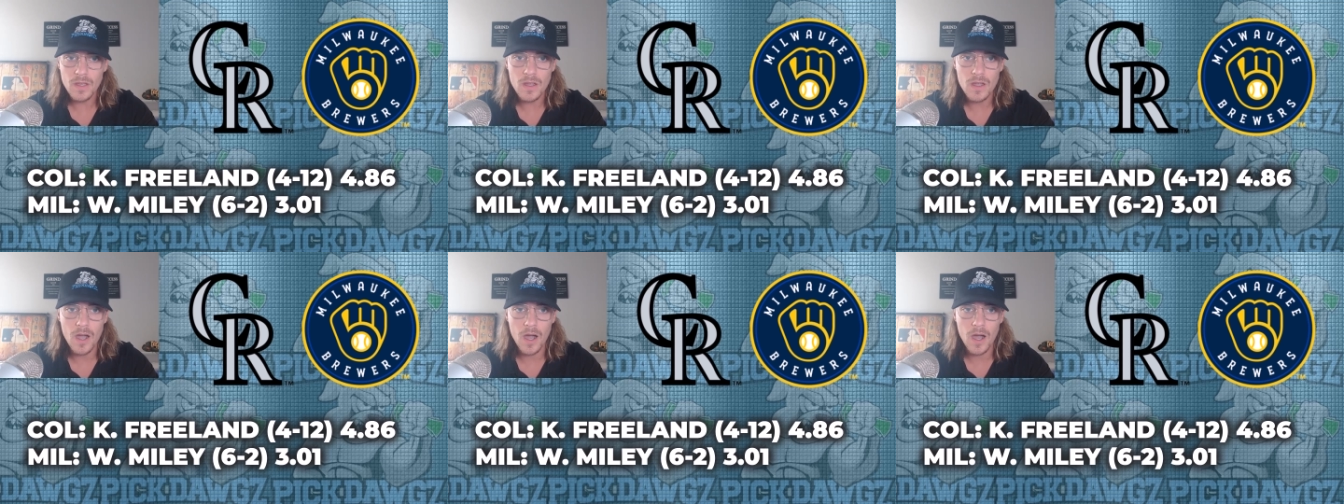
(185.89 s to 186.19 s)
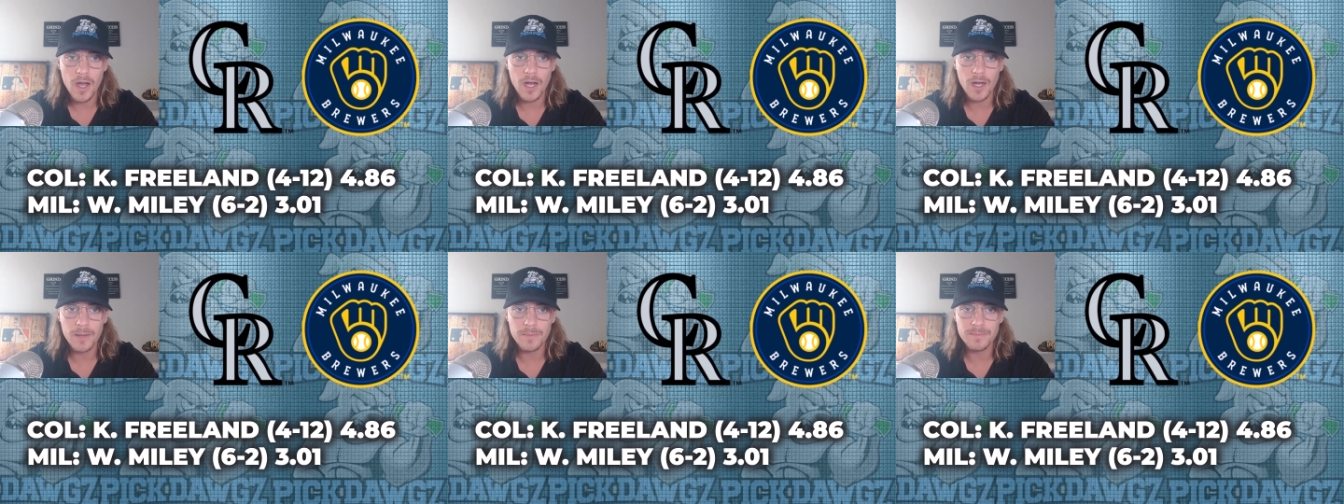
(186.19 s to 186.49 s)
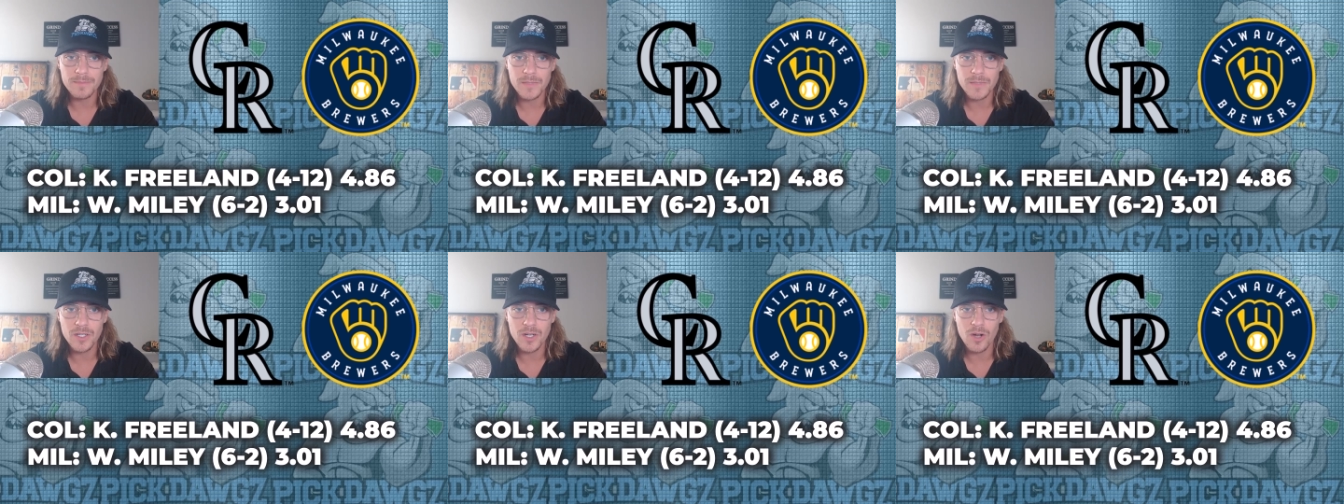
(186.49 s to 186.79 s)

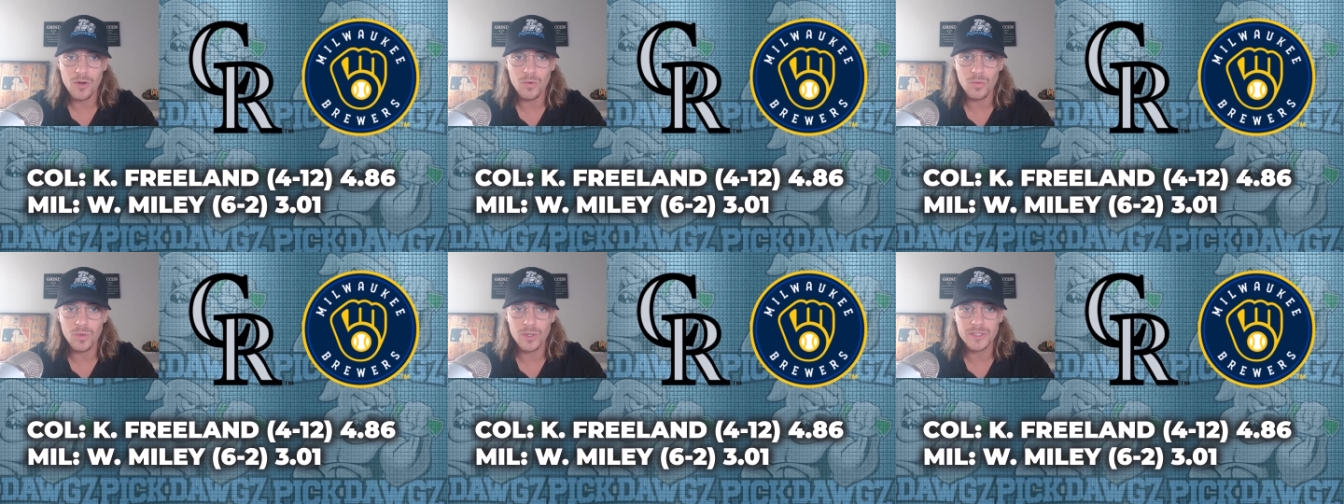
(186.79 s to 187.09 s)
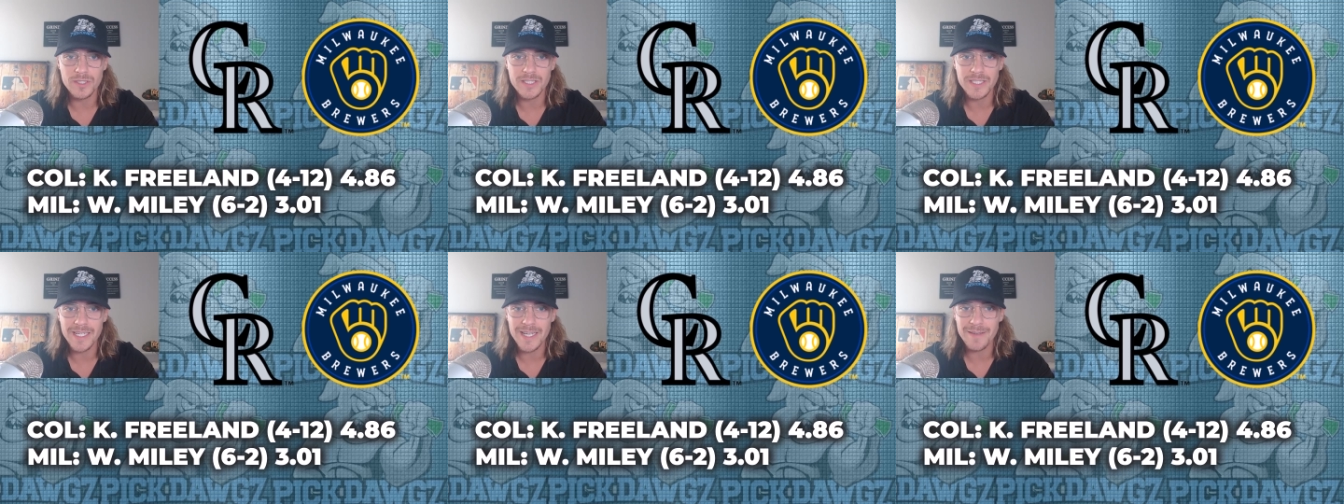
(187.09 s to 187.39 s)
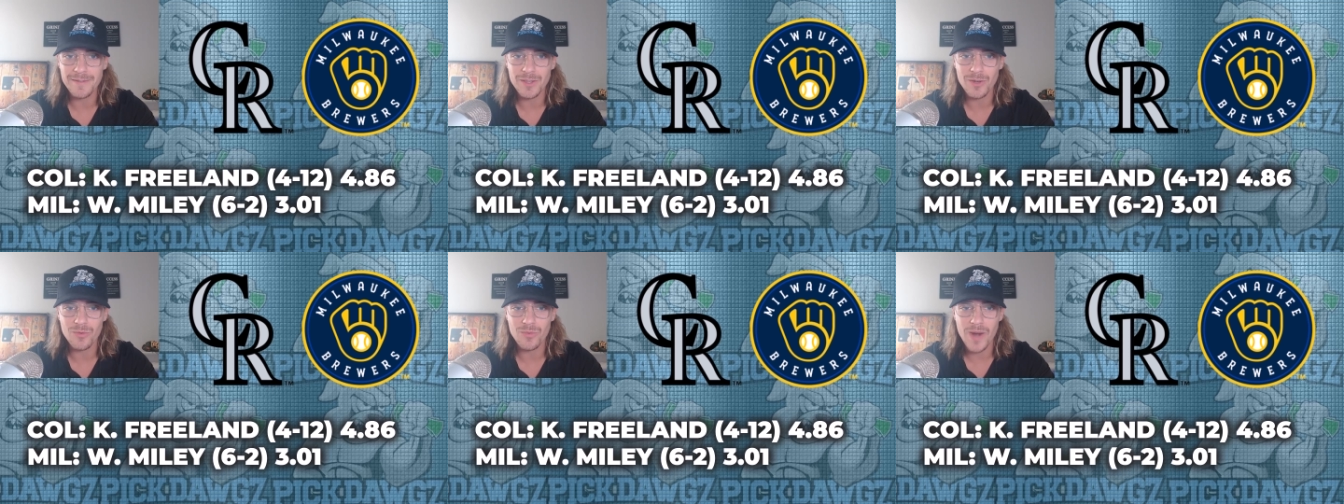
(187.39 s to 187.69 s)
Um, you know, we'll see
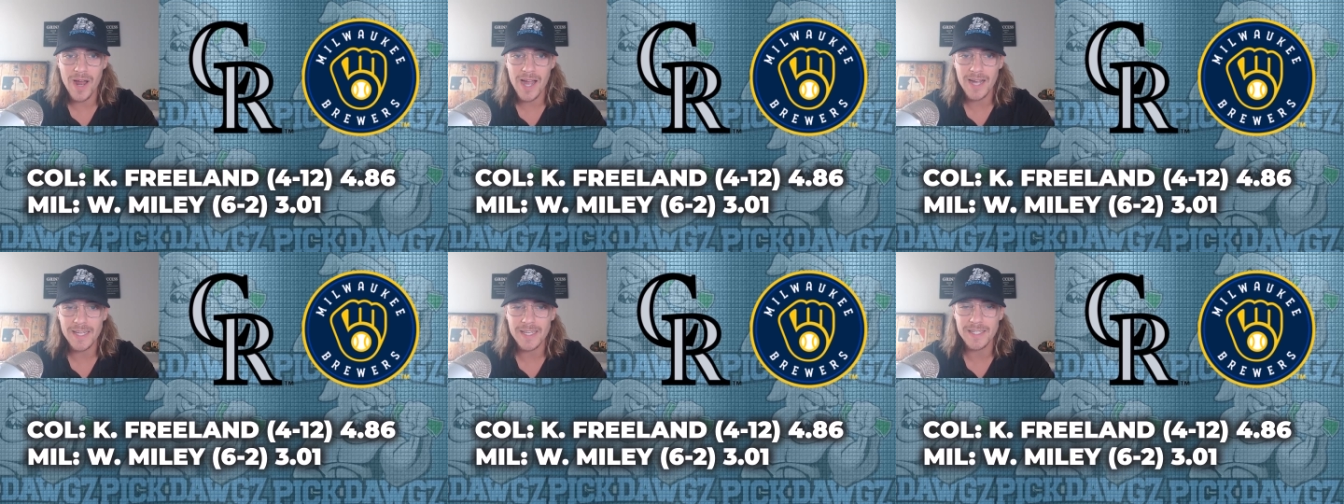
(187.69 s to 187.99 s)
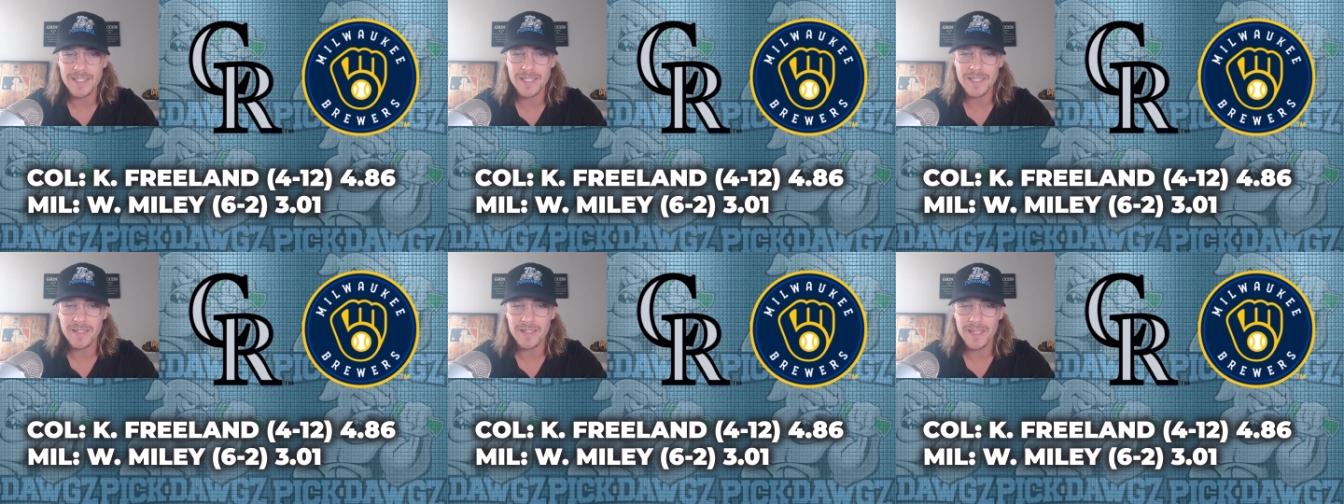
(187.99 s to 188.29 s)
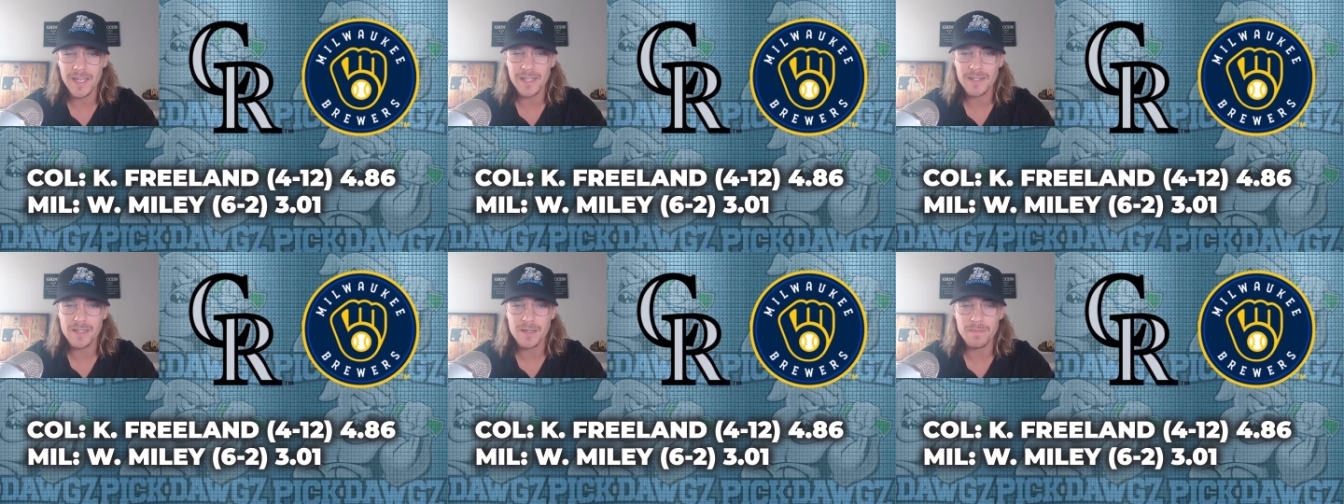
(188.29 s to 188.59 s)
if the Rockies
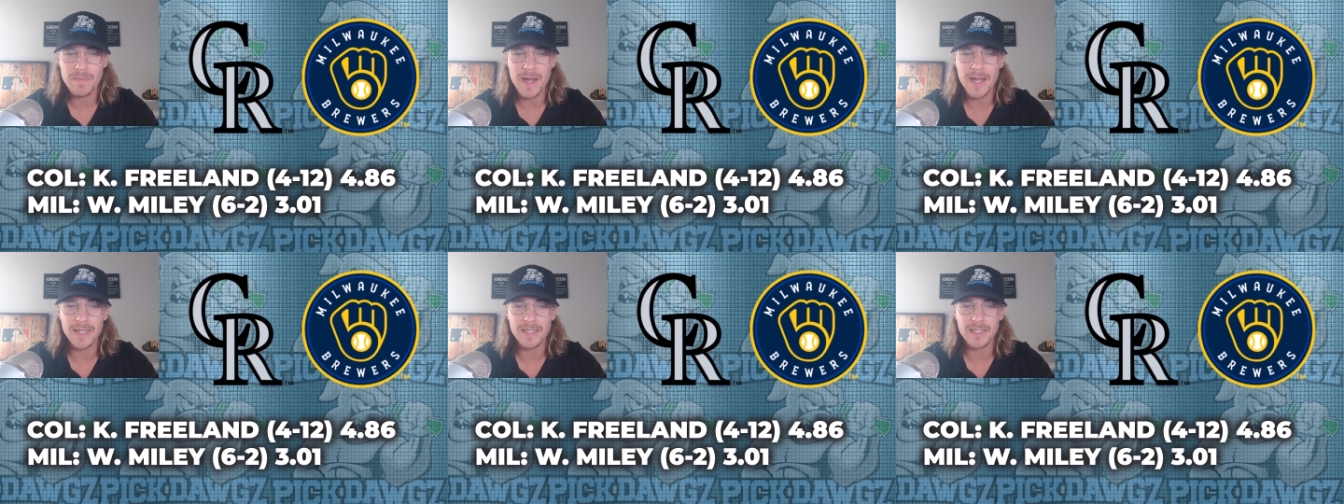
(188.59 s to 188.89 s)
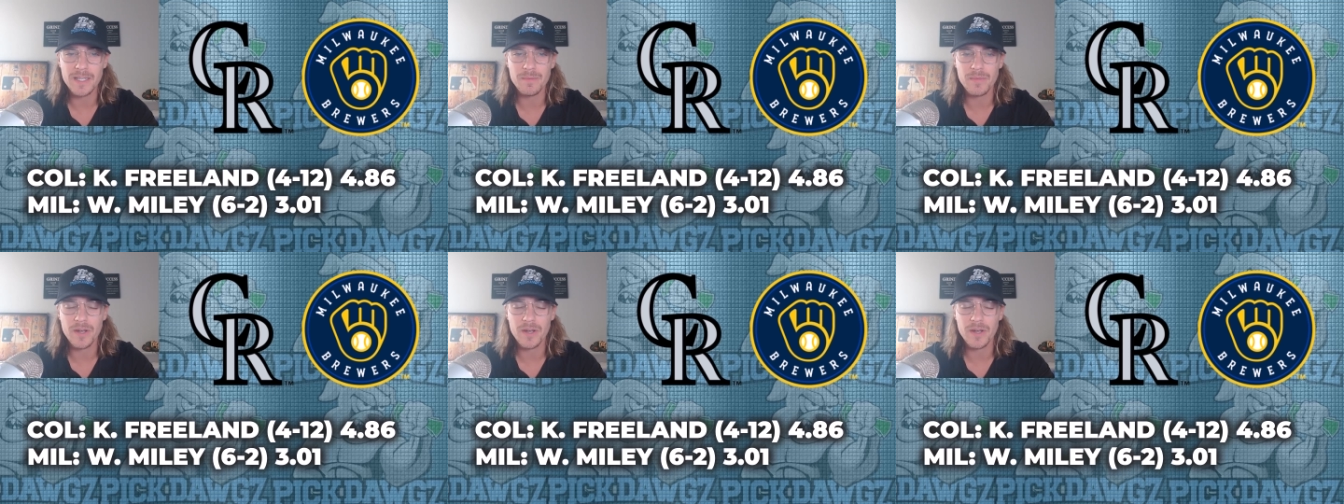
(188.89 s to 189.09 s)
could get to Miley,